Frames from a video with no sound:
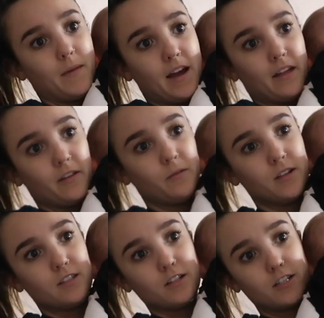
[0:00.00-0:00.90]
My other
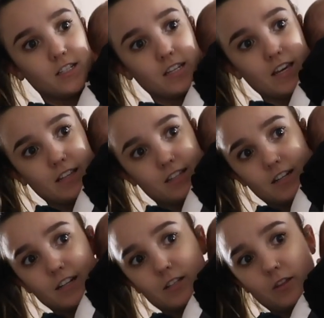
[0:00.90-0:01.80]
ones are just
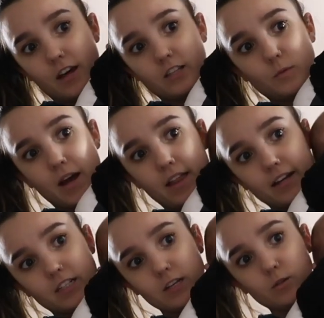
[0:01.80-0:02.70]
easier, so that's why I
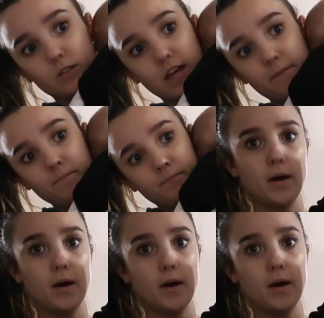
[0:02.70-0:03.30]
like to use them.